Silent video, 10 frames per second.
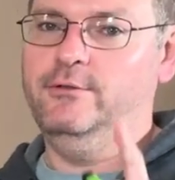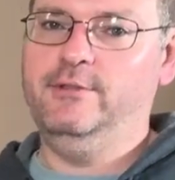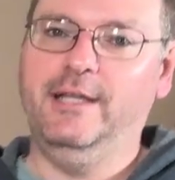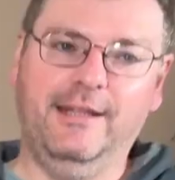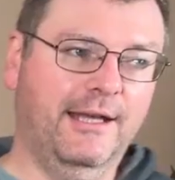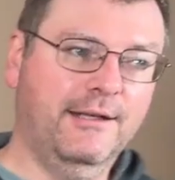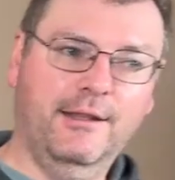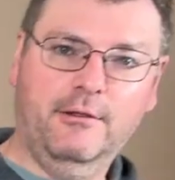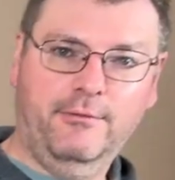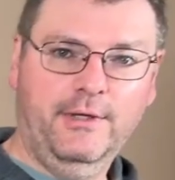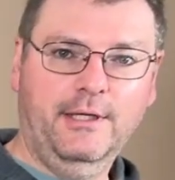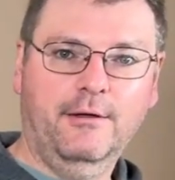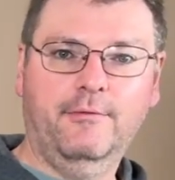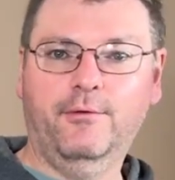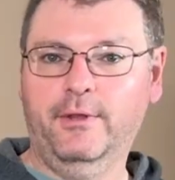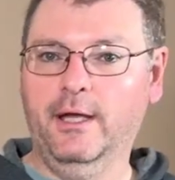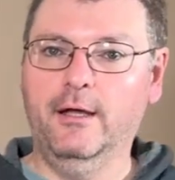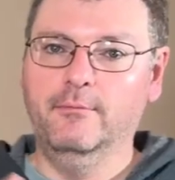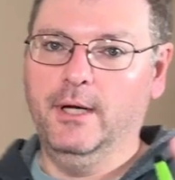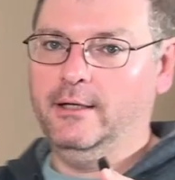stay to the end of this video for the
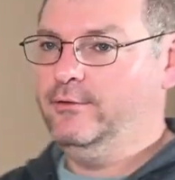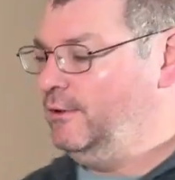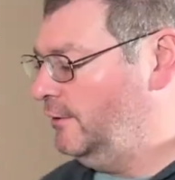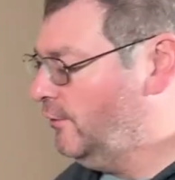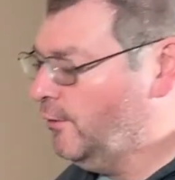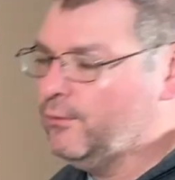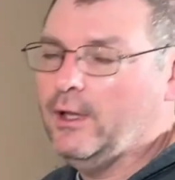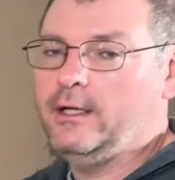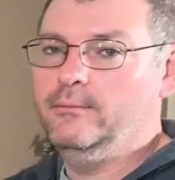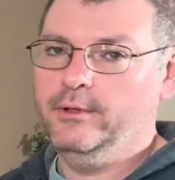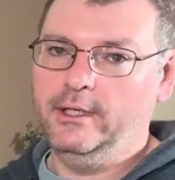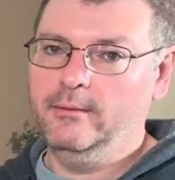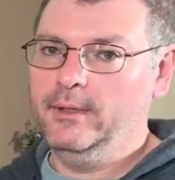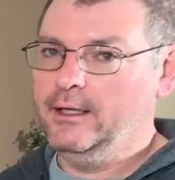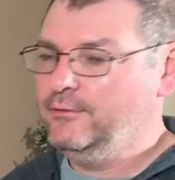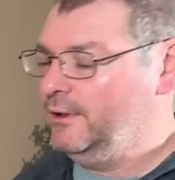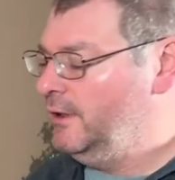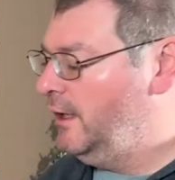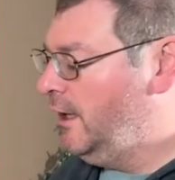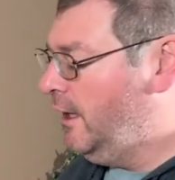unboxing, the total complete
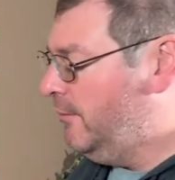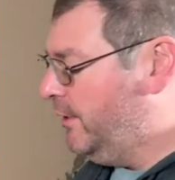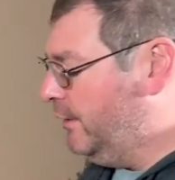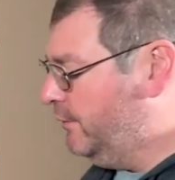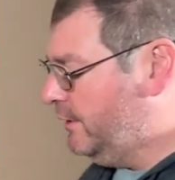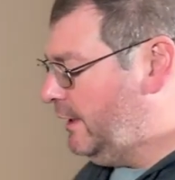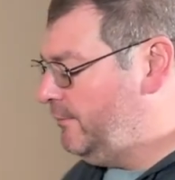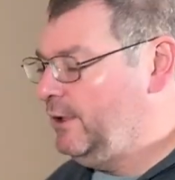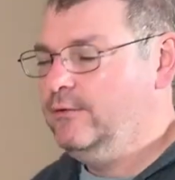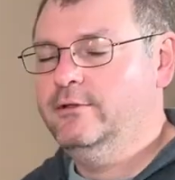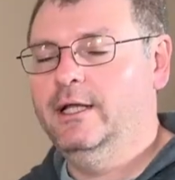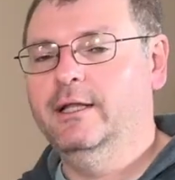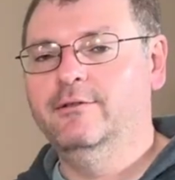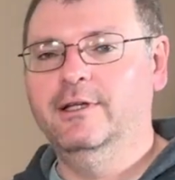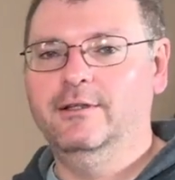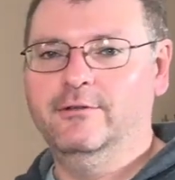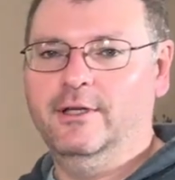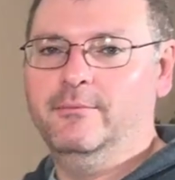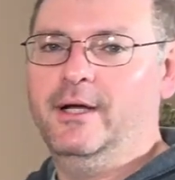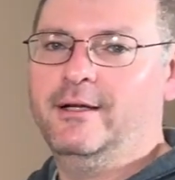unboxing. But with that being said, let's get this
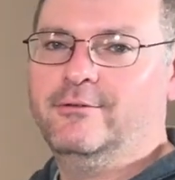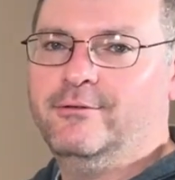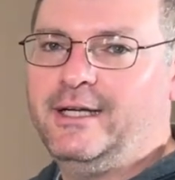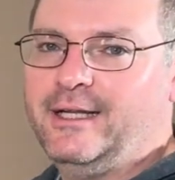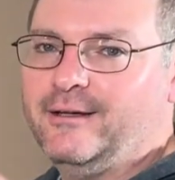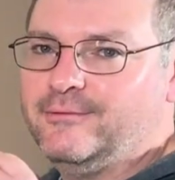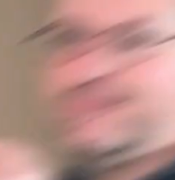unboxed right now.